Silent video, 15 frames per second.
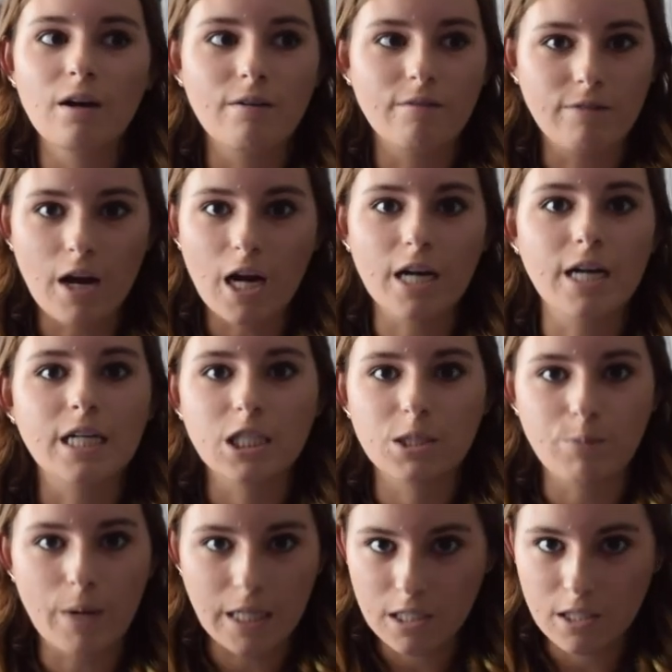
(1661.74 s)
very
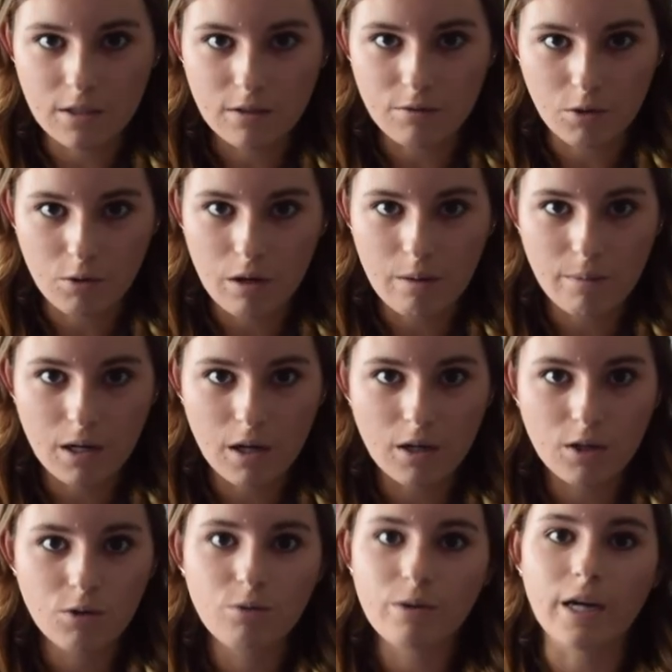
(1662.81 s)
expensive equipment
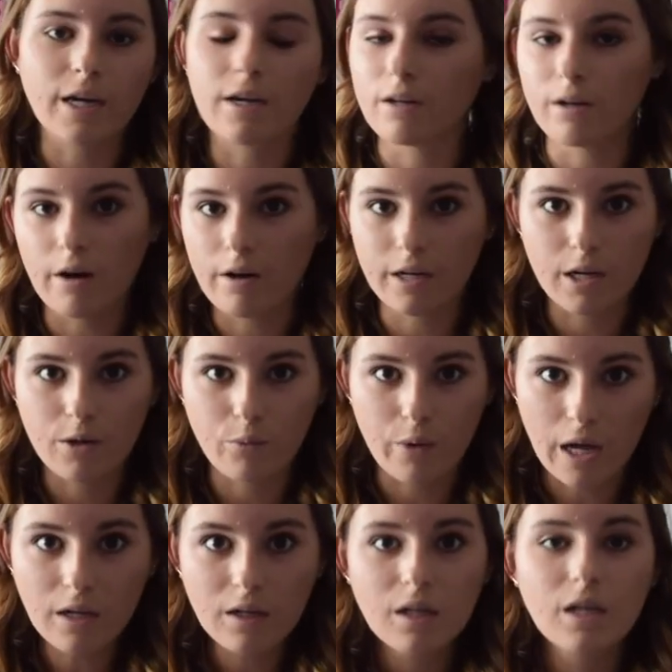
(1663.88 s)
on you that cannot get
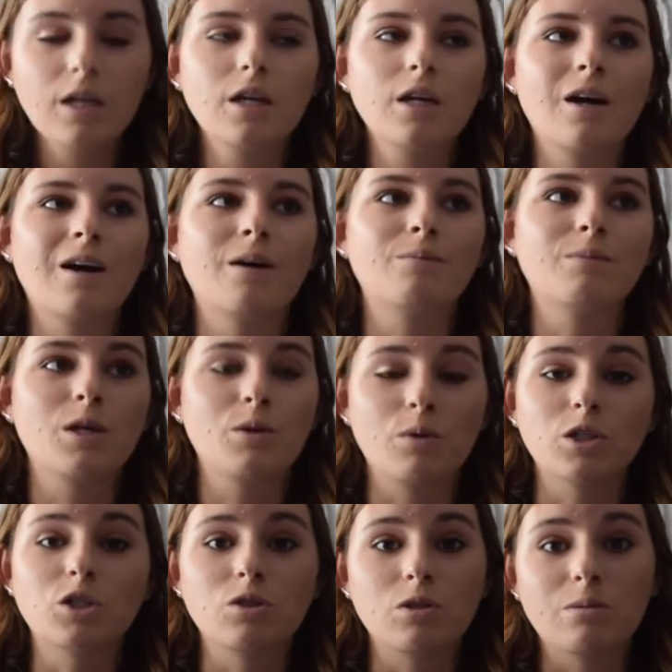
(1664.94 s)
wet, they
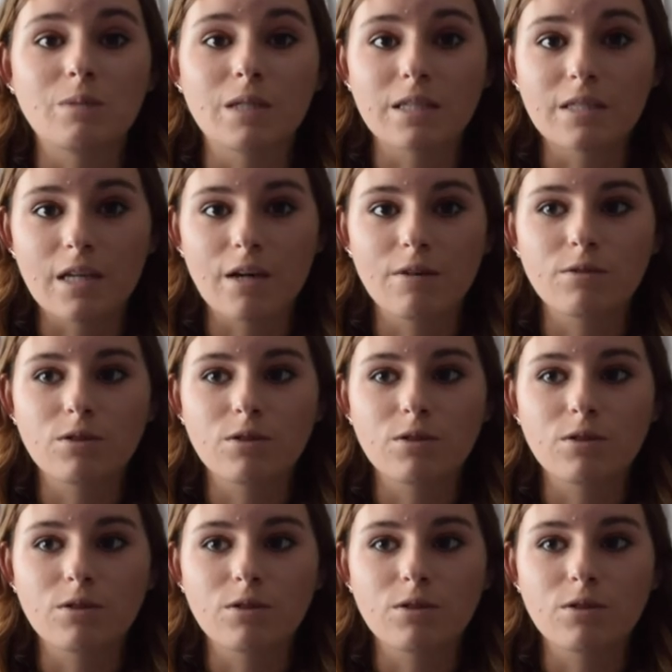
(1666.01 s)
want you to be safe.